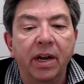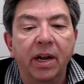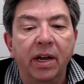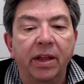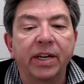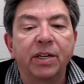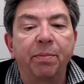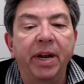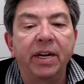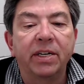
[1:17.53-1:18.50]
This
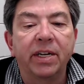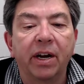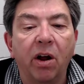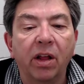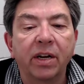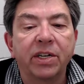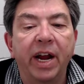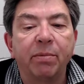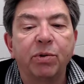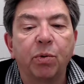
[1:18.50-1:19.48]
means that all
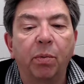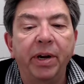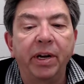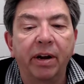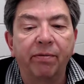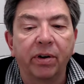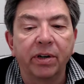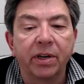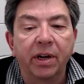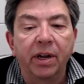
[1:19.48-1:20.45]
exams will be
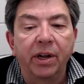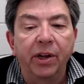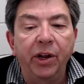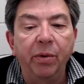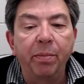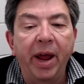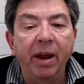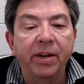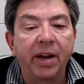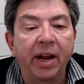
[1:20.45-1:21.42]
different. You may
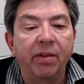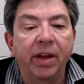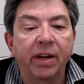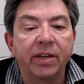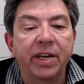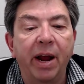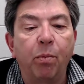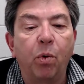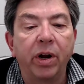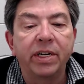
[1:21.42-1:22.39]
take the exam
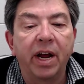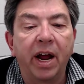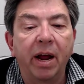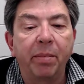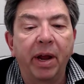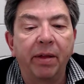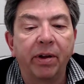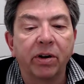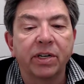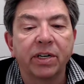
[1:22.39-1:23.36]
one time and
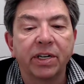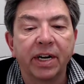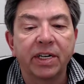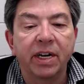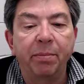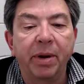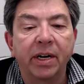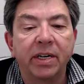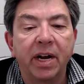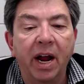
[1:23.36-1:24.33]
there is a
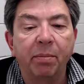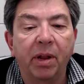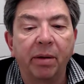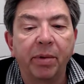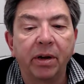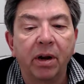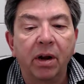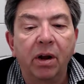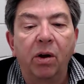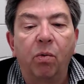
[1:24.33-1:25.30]
60-minute time limit.
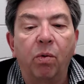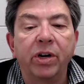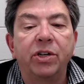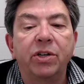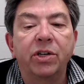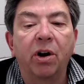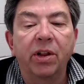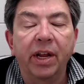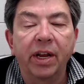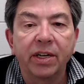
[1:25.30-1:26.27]
Once you start
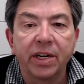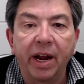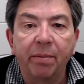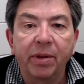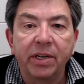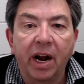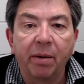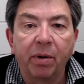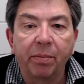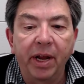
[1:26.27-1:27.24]
the exam, the
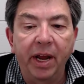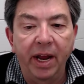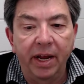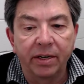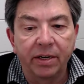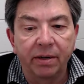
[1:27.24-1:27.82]
timer begins.